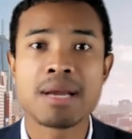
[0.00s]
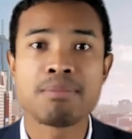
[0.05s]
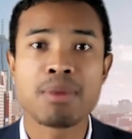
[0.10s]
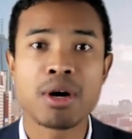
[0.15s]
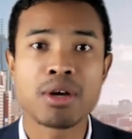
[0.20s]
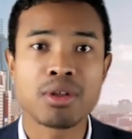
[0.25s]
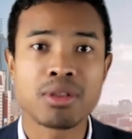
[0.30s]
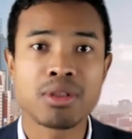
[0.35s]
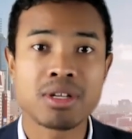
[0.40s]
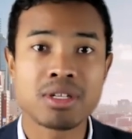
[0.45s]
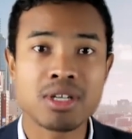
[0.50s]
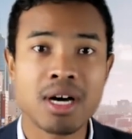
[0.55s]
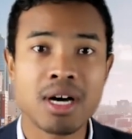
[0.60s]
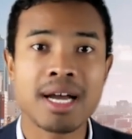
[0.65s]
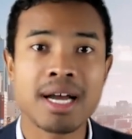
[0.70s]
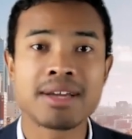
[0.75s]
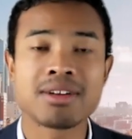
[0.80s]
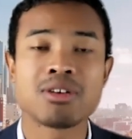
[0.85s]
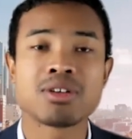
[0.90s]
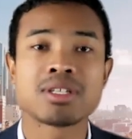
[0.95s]
both on the
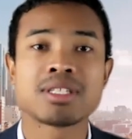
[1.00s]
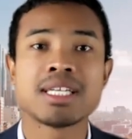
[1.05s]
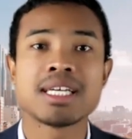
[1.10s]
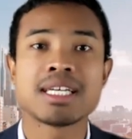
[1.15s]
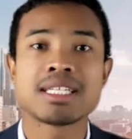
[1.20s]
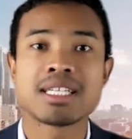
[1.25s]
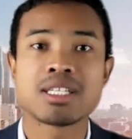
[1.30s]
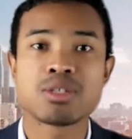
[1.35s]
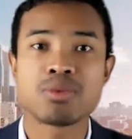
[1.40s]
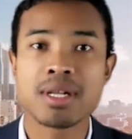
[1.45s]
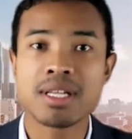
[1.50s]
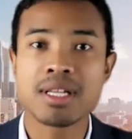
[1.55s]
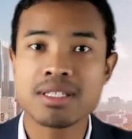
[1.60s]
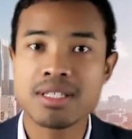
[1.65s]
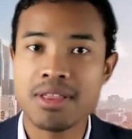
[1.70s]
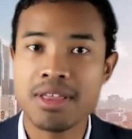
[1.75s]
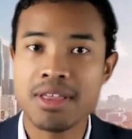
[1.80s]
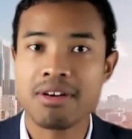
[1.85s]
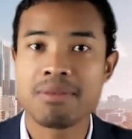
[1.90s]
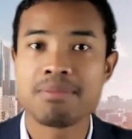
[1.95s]
diagnostics as well as the
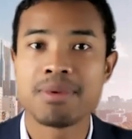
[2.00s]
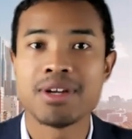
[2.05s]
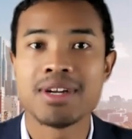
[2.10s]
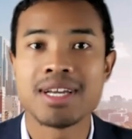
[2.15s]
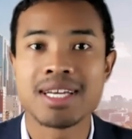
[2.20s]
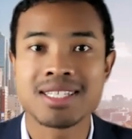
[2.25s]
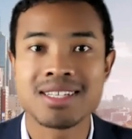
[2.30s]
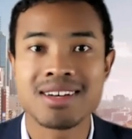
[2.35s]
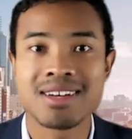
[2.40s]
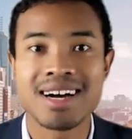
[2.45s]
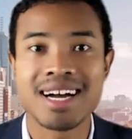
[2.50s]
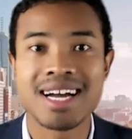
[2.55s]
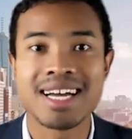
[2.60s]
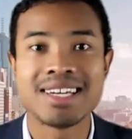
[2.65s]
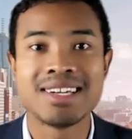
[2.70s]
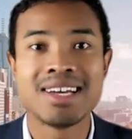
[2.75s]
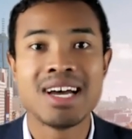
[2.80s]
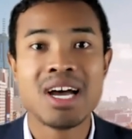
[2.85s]
therapeutic side.